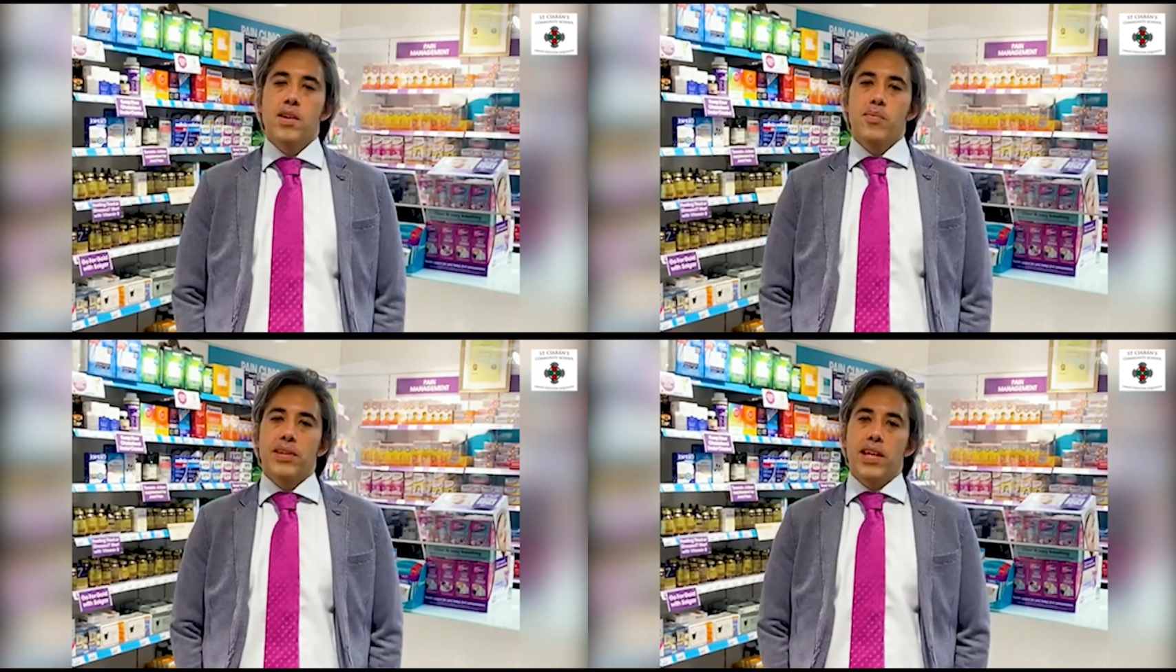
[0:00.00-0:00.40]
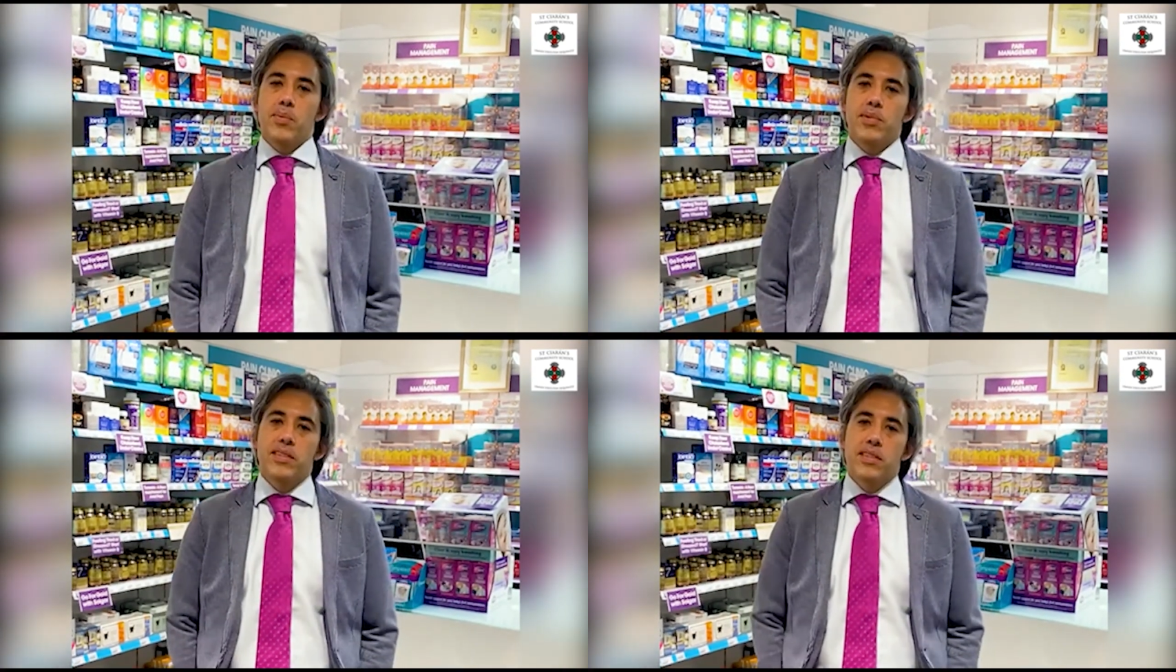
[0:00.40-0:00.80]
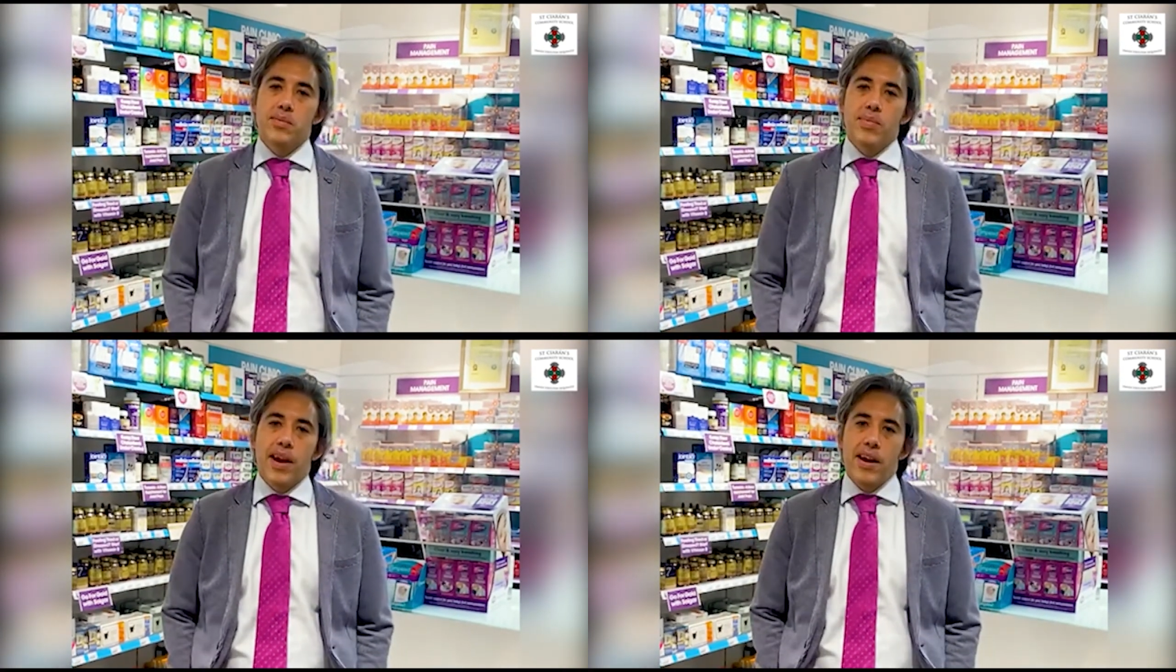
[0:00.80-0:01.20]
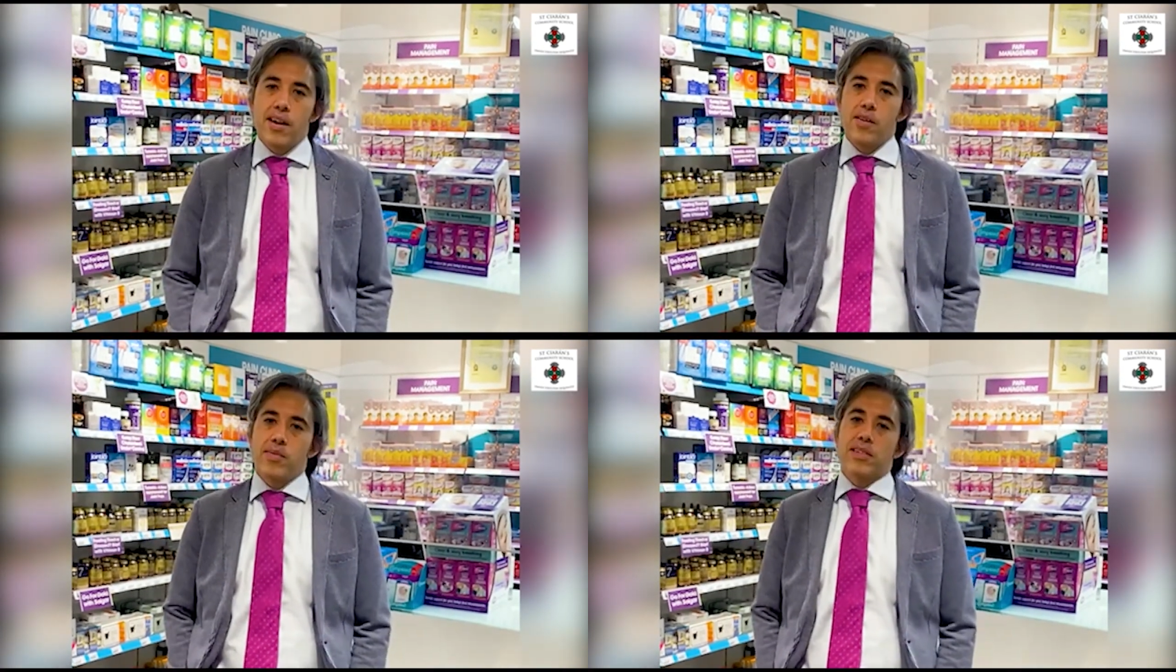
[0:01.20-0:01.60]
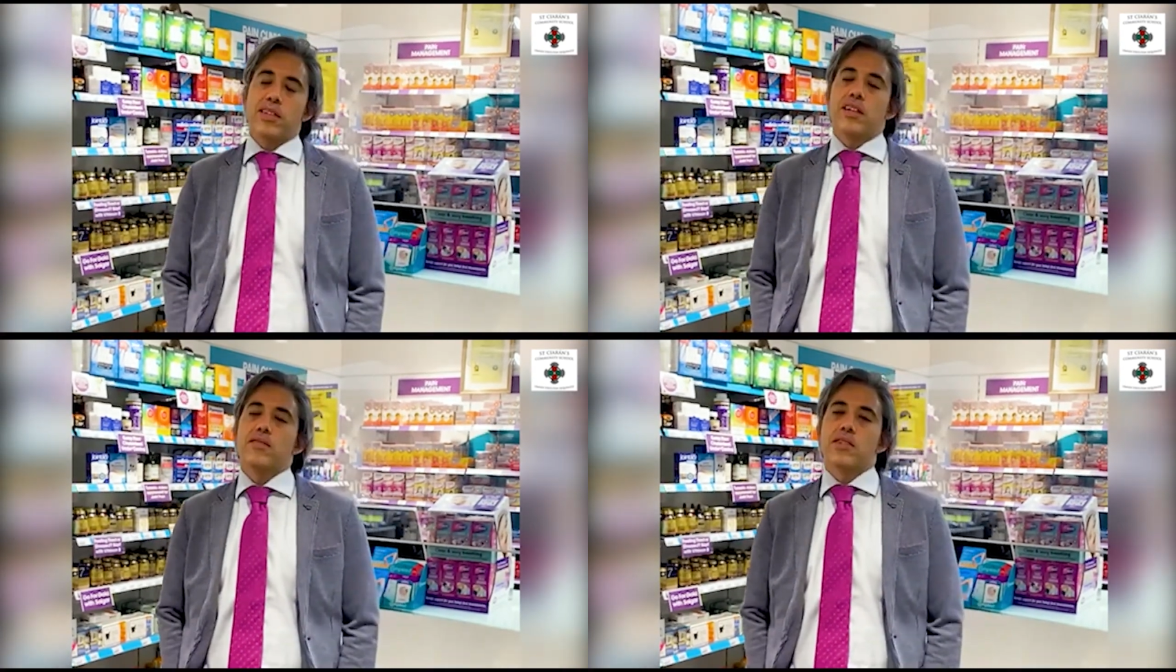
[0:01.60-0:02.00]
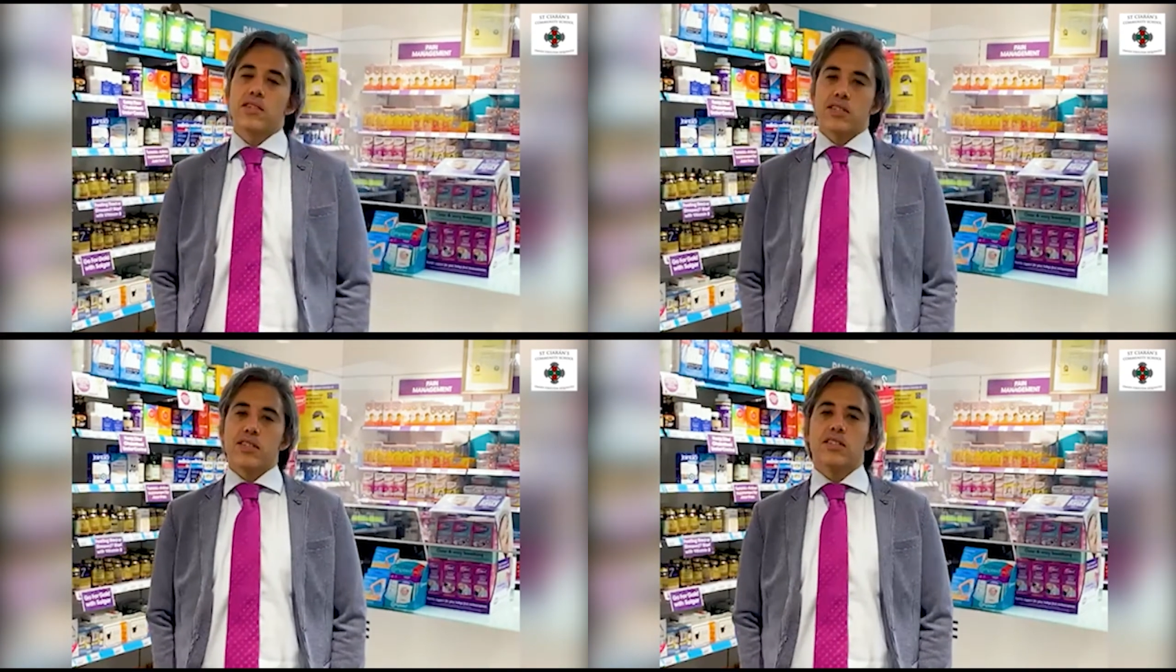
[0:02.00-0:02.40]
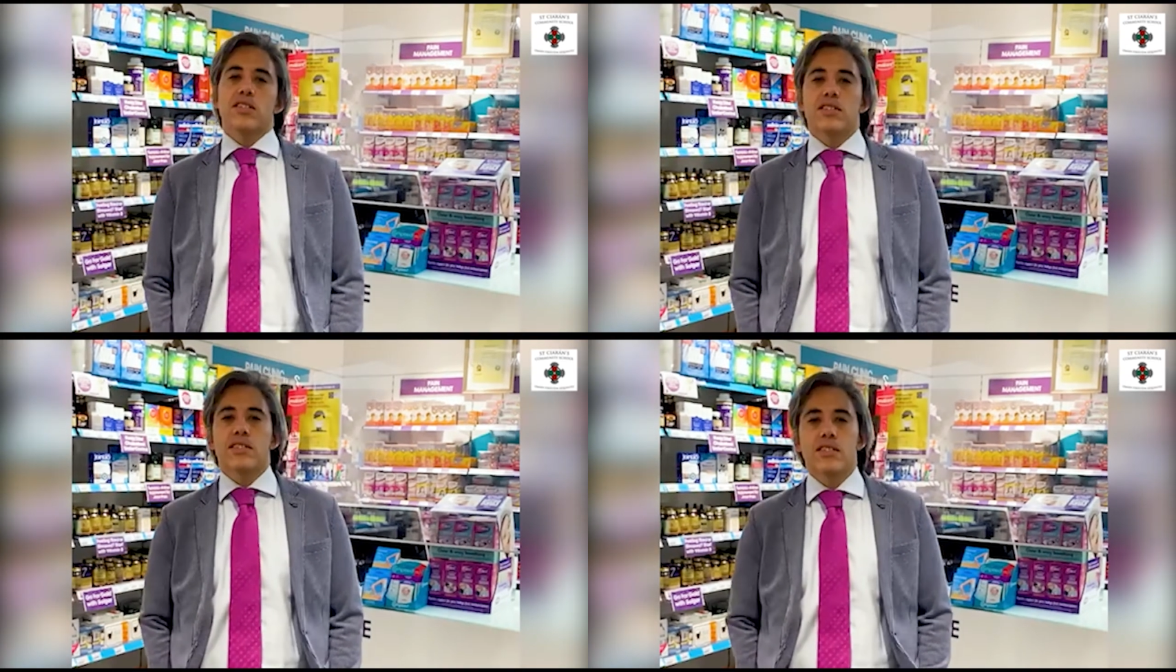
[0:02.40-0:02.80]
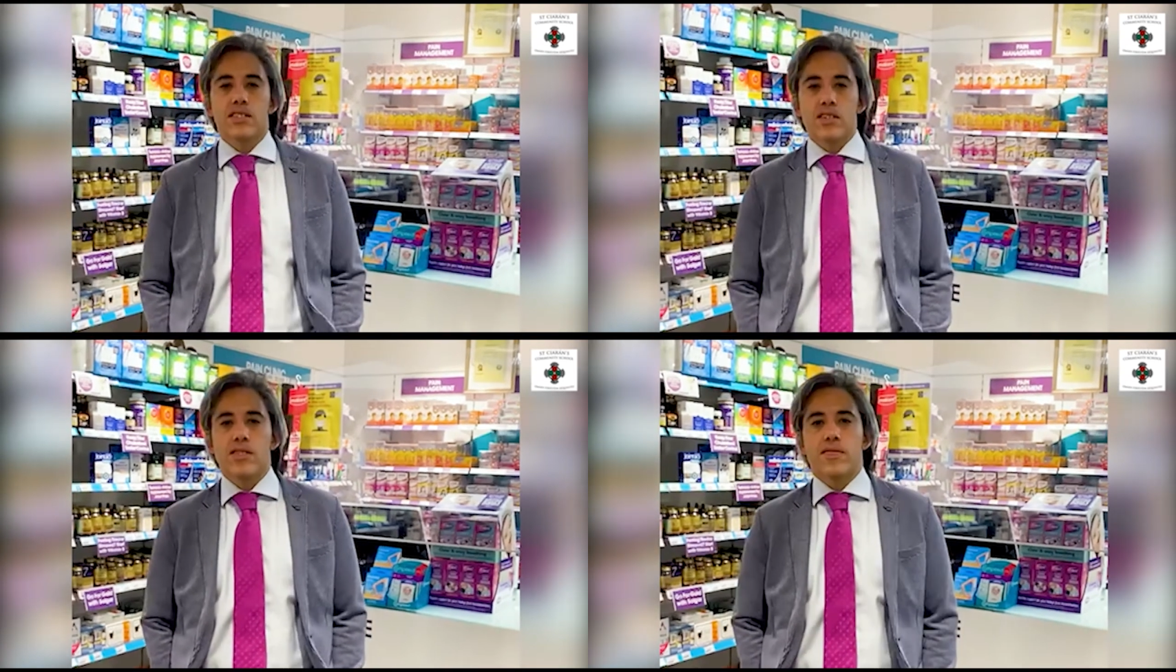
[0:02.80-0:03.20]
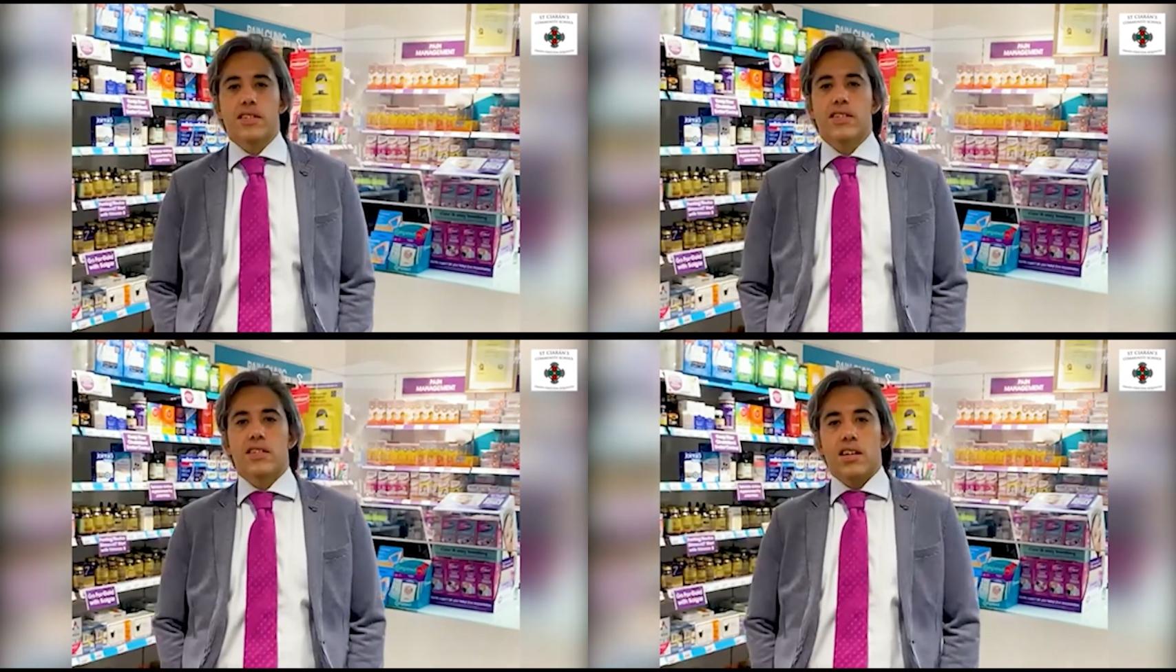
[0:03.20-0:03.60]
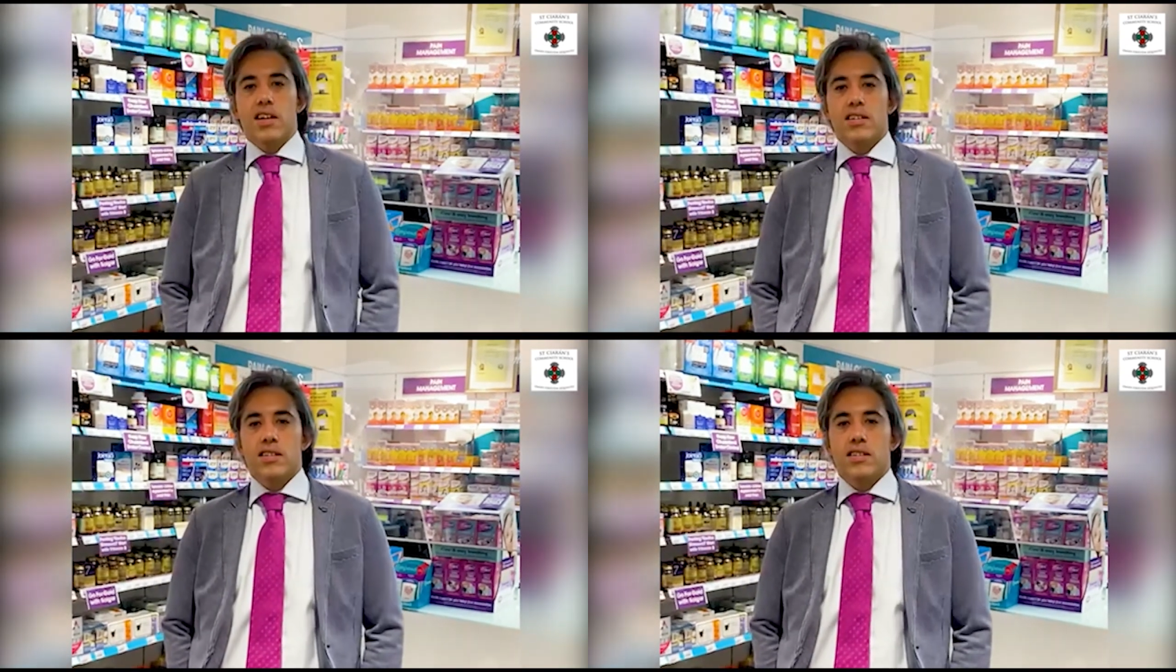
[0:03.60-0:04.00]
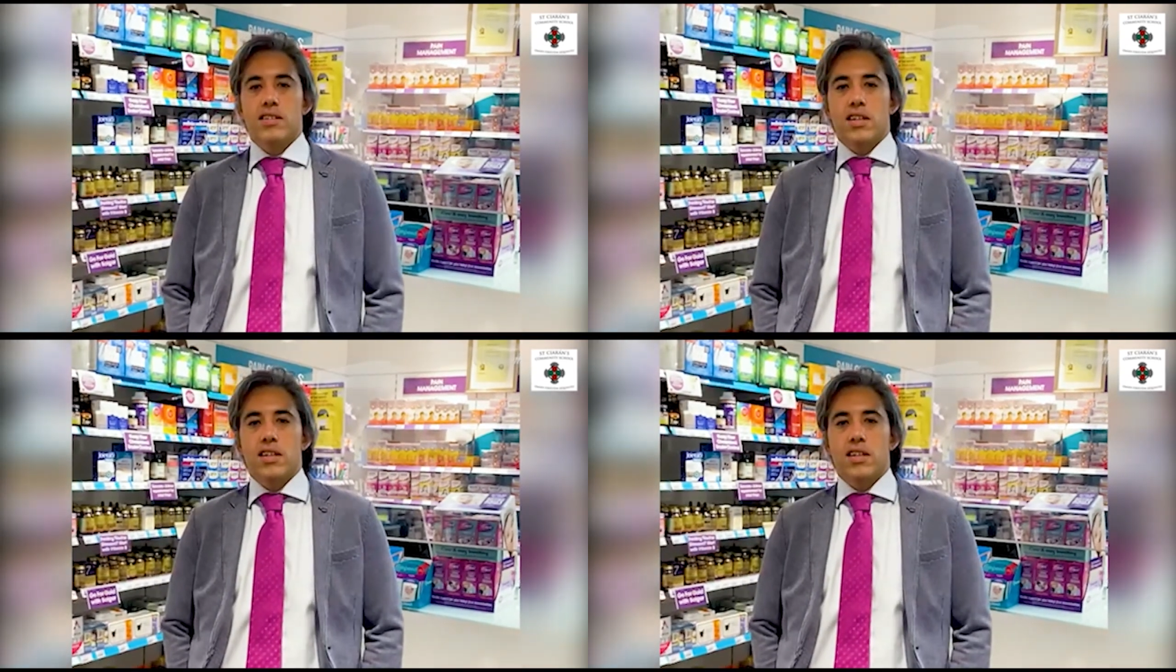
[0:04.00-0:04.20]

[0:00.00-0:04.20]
Being able to compare myself with other students over in Scotland,